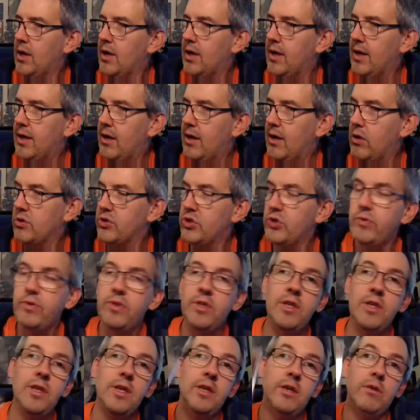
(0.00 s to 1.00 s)
Also in
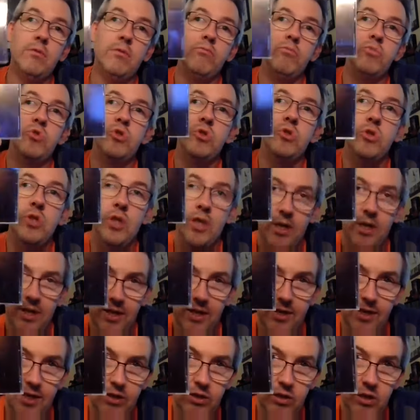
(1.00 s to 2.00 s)
the M's,
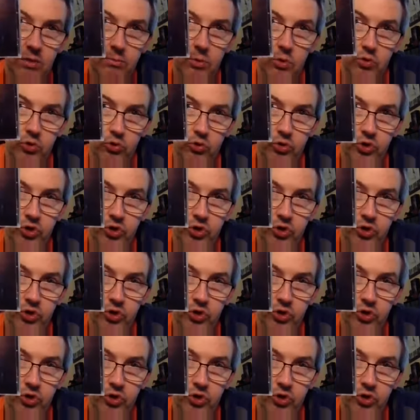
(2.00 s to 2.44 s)
I got the most